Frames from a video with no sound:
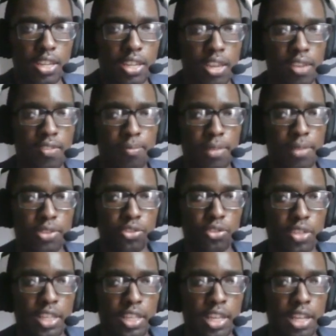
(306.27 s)
Even Master
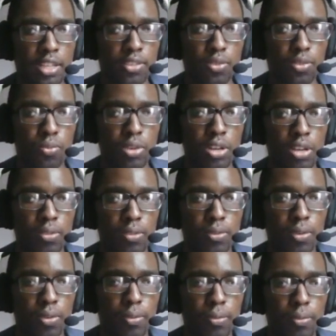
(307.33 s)
Hand is aware of
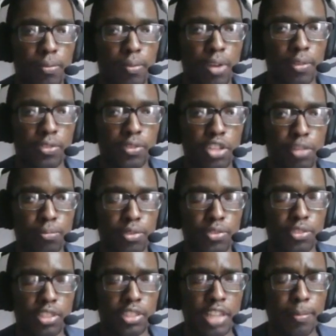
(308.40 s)
Ralph
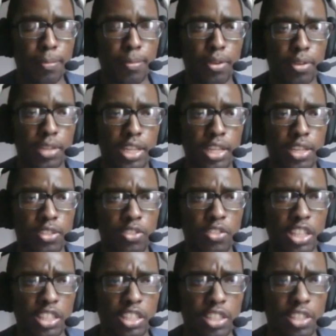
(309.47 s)
Skipper's capability,
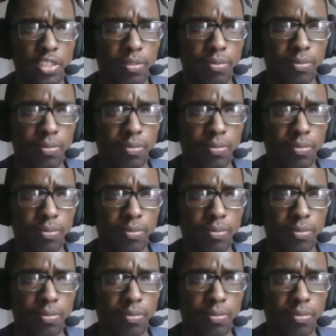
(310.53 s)
psychic.